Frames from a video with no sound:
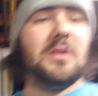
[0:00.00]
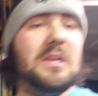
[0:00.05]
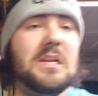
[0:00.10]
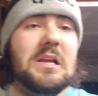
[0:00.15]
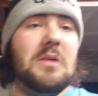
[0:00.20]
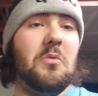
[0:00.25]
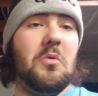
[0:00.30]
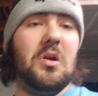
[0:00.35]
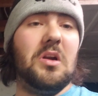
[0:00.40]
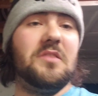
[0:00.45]

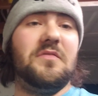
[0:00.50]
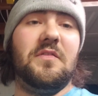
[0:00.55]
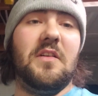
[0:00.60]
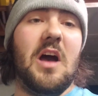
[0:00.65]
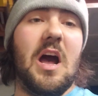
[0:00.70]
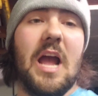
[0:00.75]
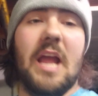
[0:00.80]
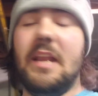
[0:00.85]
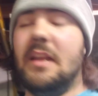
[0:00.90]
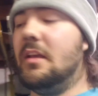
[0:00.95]
It worked
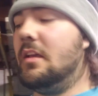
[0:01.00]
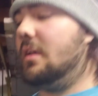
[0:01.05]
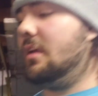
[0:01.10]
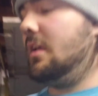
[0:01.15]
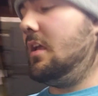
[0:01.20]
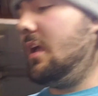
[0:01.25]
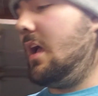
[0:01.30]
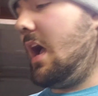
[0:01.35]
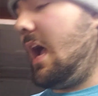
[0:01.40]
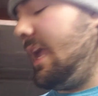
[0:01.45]
fine.
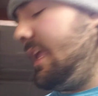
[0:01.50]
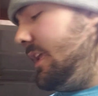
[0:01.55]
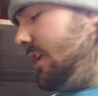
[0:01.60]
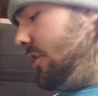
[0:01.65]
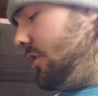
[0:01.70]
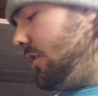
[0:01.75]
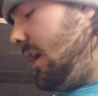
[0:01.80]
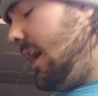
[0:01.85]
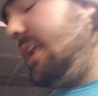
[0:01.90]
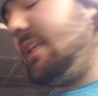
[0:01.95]

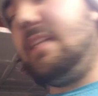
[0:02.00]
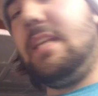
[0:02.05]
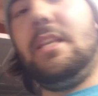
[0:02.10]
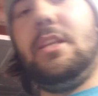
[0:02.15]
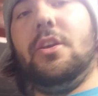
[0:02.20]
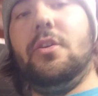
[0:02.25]
I did